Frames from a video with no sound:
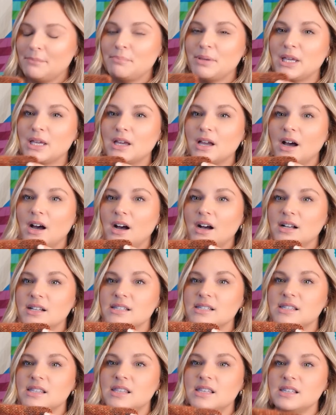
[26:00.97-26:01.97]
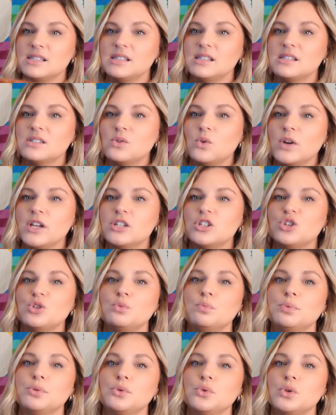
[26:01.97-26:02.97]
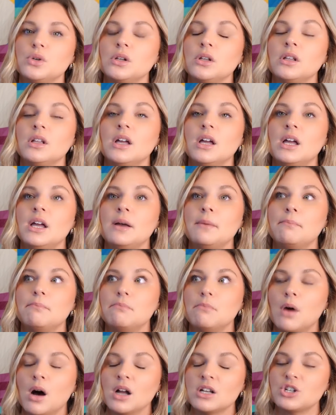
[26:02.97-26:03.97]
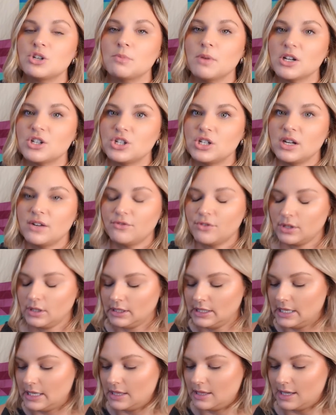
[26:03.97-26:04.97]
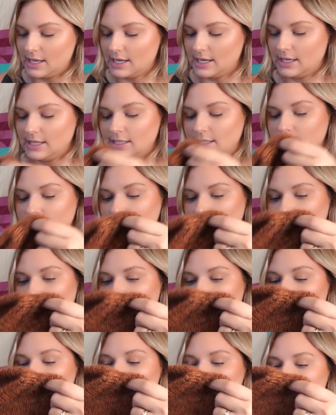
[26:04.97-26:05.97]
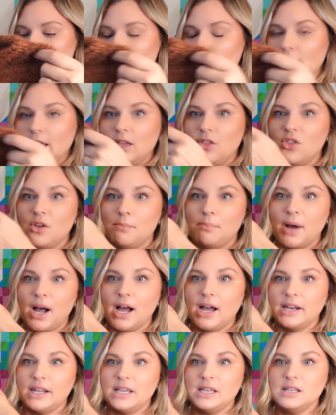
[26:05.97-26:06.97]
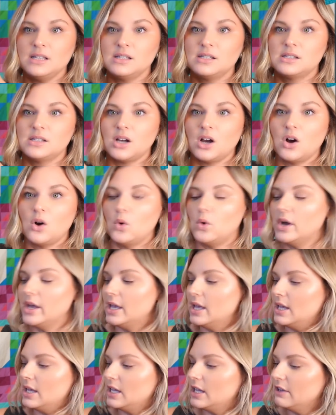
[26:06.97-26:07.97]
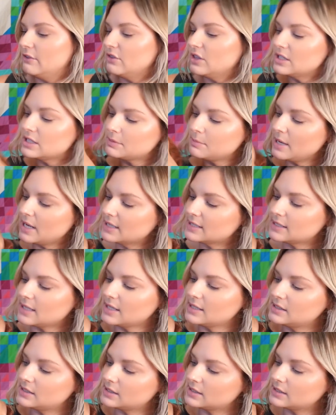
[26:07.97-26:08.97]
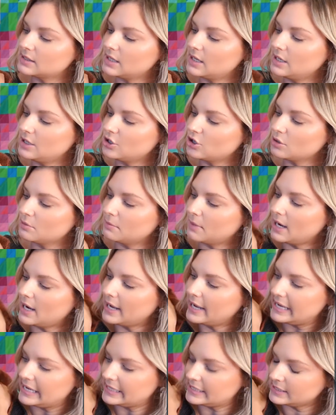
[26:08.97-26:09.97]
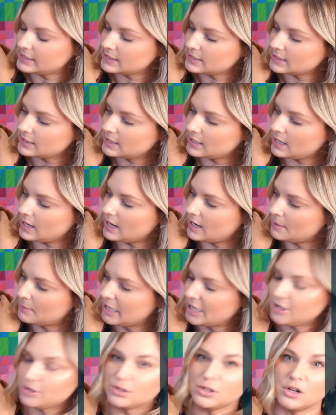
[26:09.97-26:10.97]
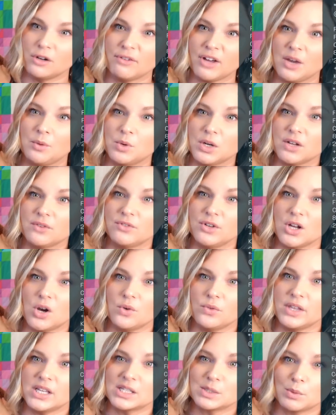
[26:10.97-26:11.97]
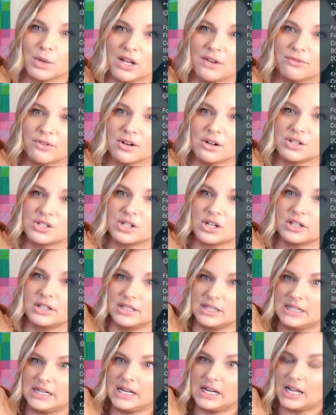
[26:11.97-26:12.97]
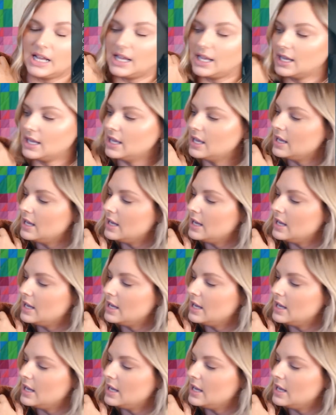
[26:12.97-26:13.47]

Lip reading: because this is going to pull much differently than it did in the body. So if this makes sense in your mind, I don't know if I would have known this when I first started knitting,